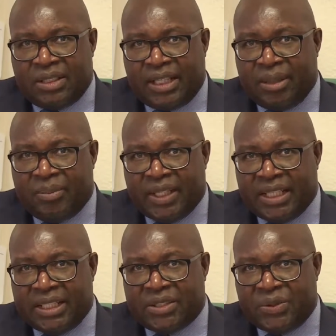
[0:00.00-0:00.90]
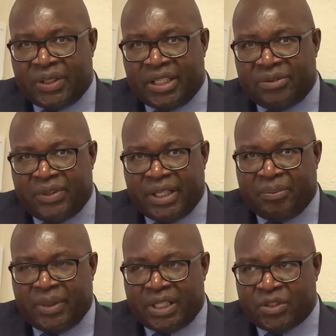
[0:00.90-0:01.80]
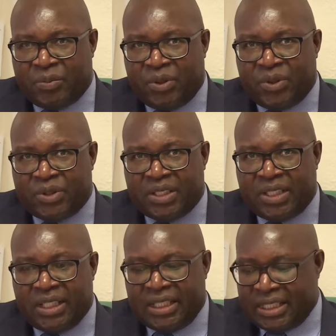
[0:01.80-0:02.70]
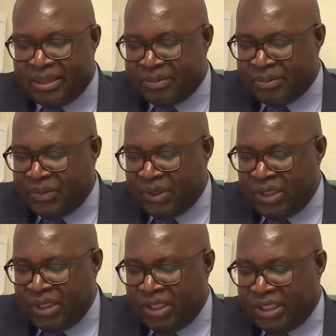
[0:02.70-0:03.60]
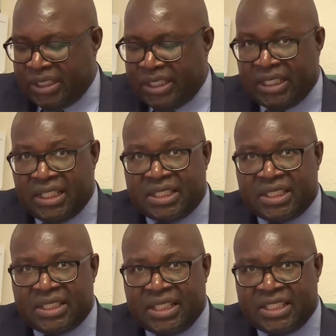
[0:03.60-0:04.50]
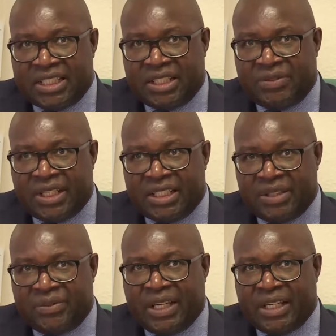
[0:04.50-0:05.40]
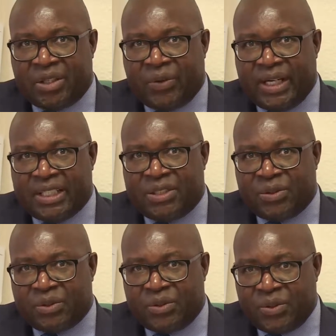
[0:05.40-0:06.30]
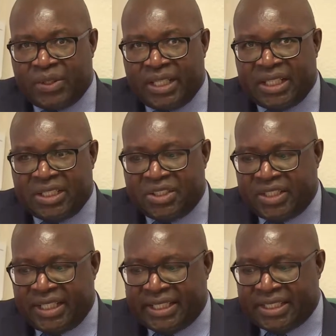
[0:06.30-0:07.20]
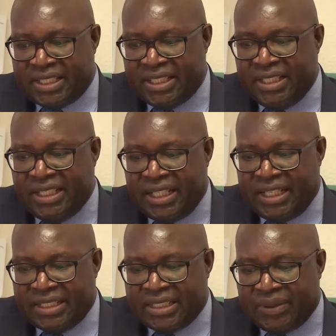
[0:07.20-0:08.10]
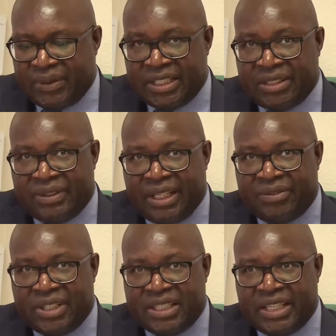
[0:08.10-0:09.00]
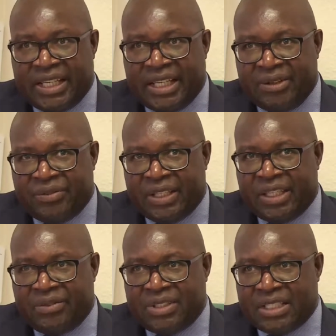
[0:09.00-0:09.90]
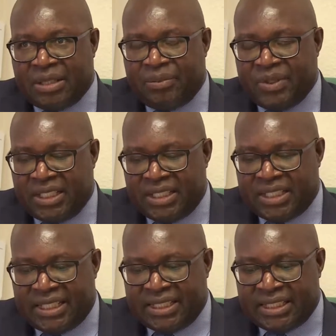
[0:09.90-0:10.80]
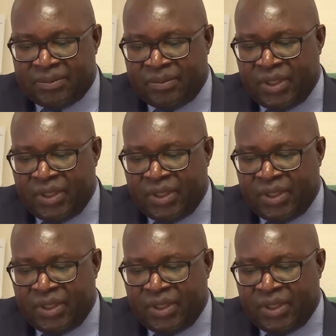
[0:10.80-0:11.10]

applicant to give their passport, the English test certificate if they are required to do the English test, and whatever evidence they have at the visa submission center.